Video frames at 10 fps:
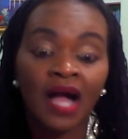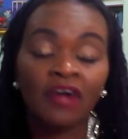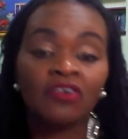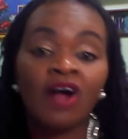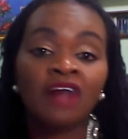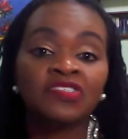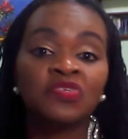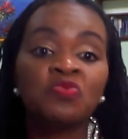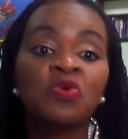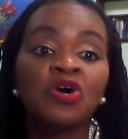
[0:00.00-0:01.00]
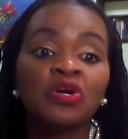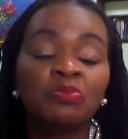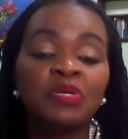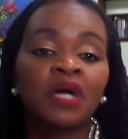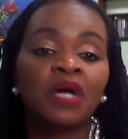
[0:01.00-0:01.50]
Across the world,
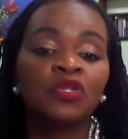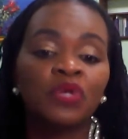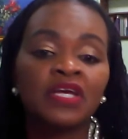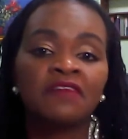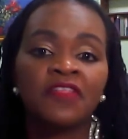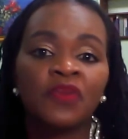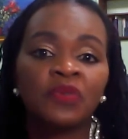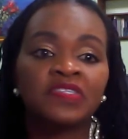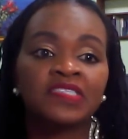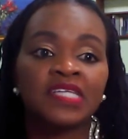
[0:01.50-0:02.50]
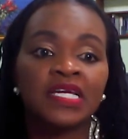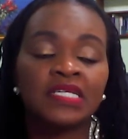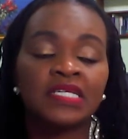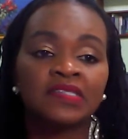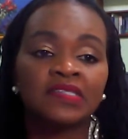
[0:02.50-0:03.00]
people are looking for those things.